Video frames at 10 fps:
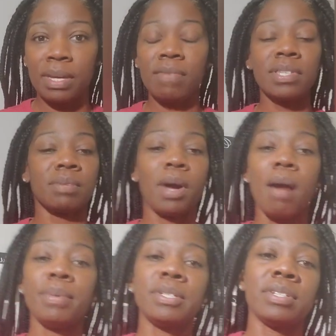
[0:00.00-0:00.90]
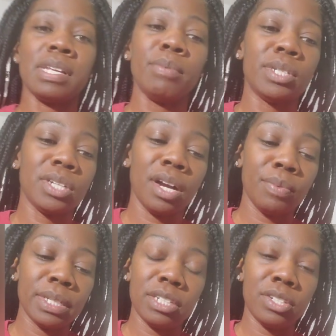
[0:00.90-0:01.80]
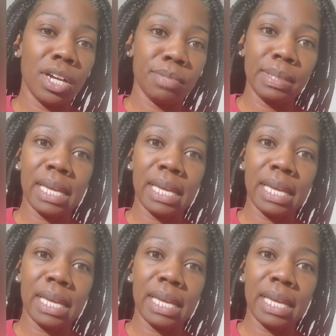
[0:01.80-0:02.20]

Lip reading: even some carpenters, and they were wanted to charge me